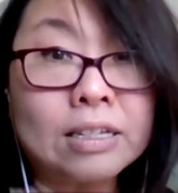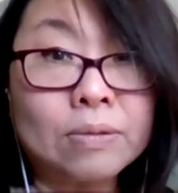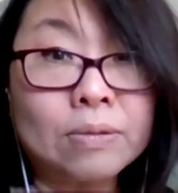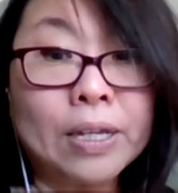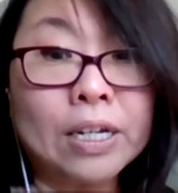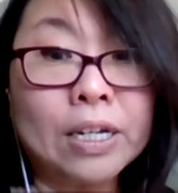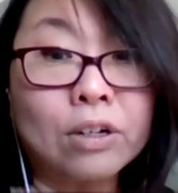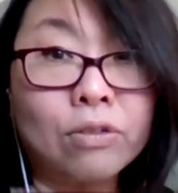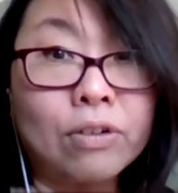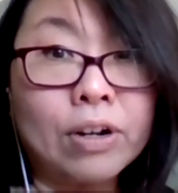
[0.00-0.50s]

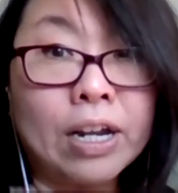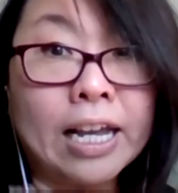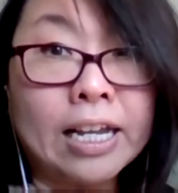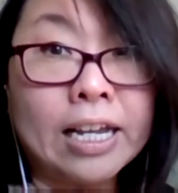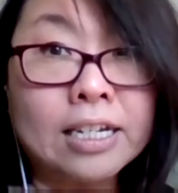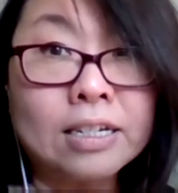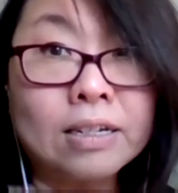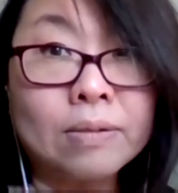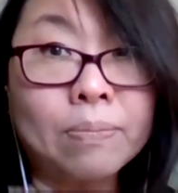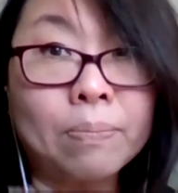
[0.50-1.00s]
being
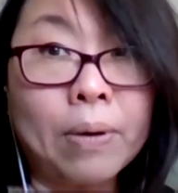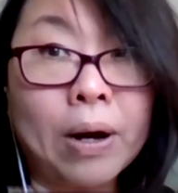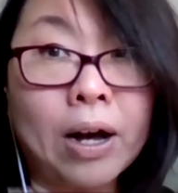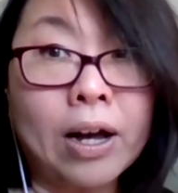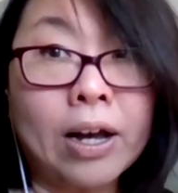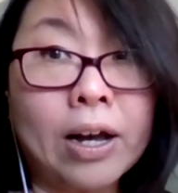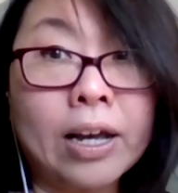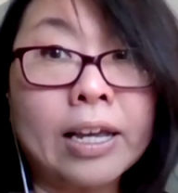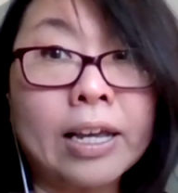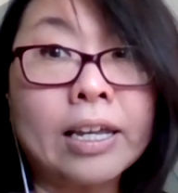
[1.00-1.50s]
created
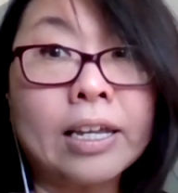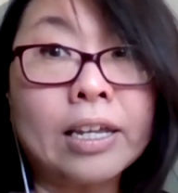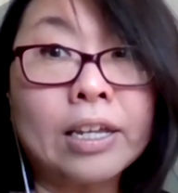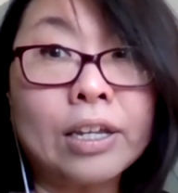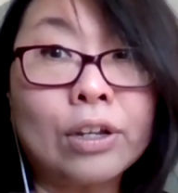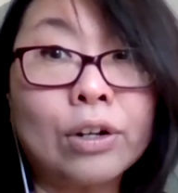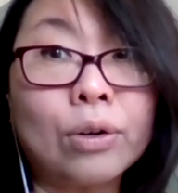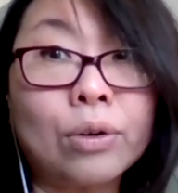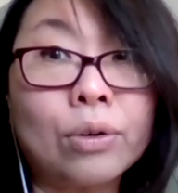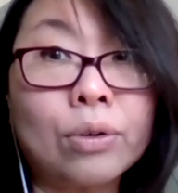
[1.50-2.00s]
by, you
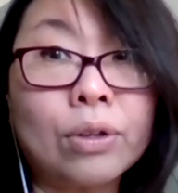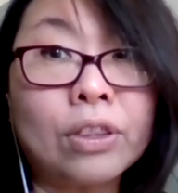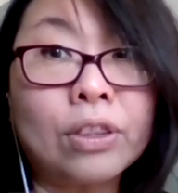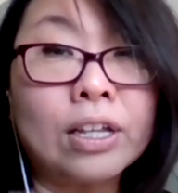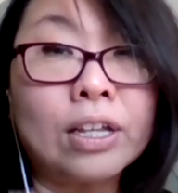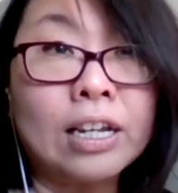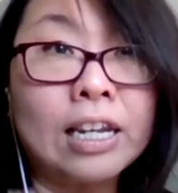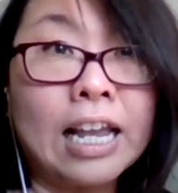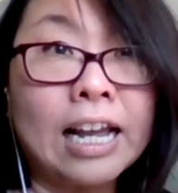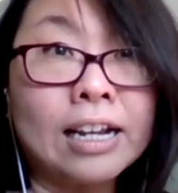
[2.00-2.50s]
know, the
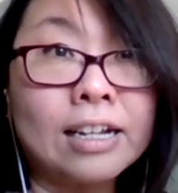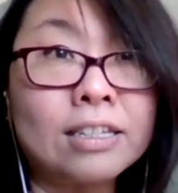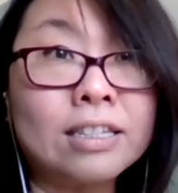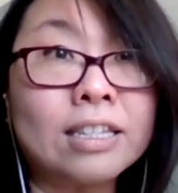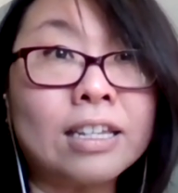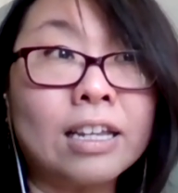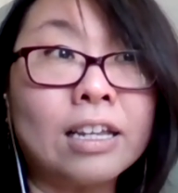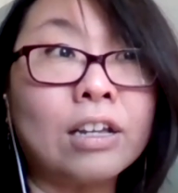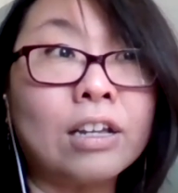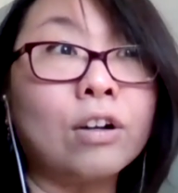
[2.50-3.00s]

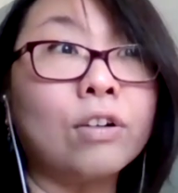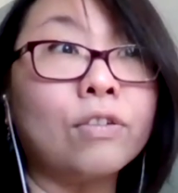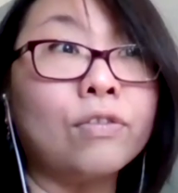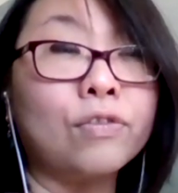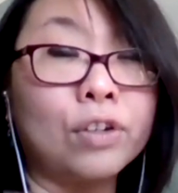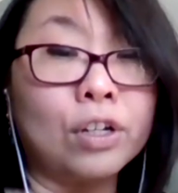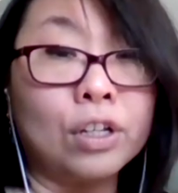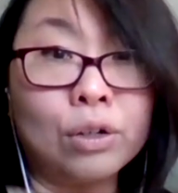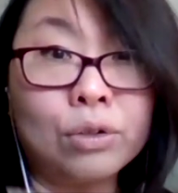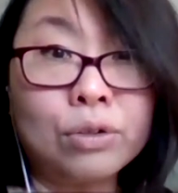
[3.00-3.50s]
legacy of
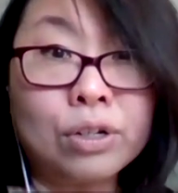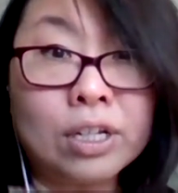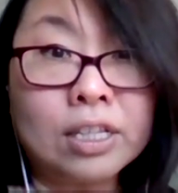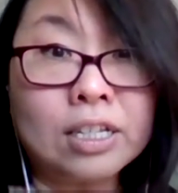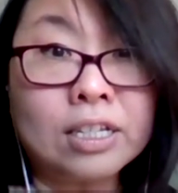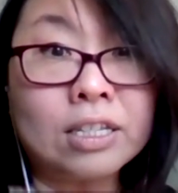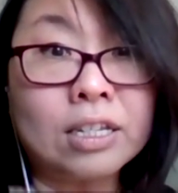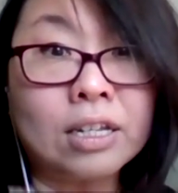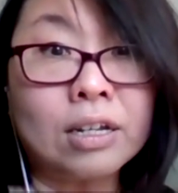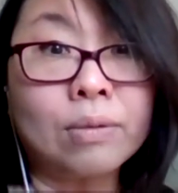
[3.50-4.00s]

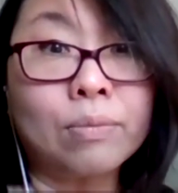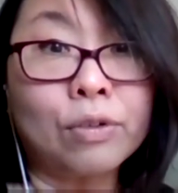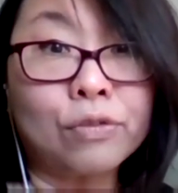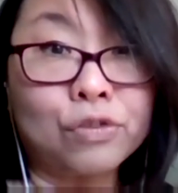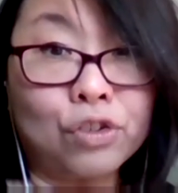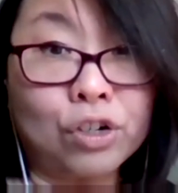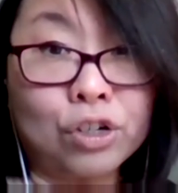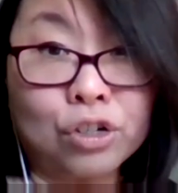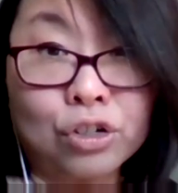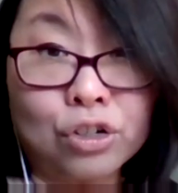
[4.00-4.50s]
colonialism, of
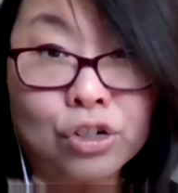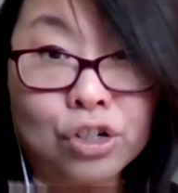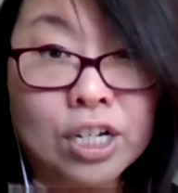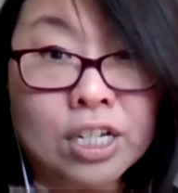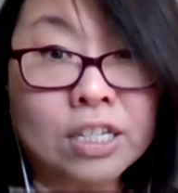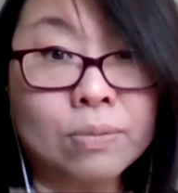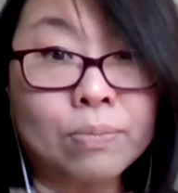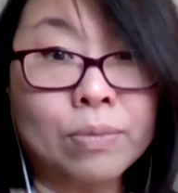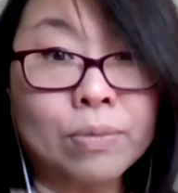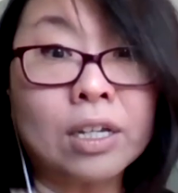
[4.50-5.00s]
structural
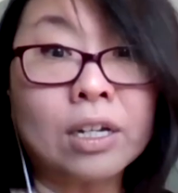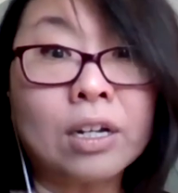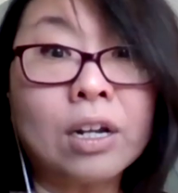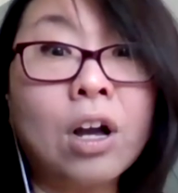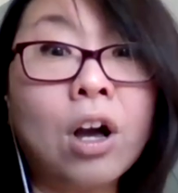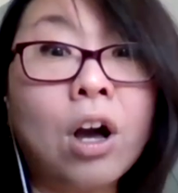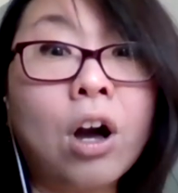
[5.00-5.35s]
adjustment,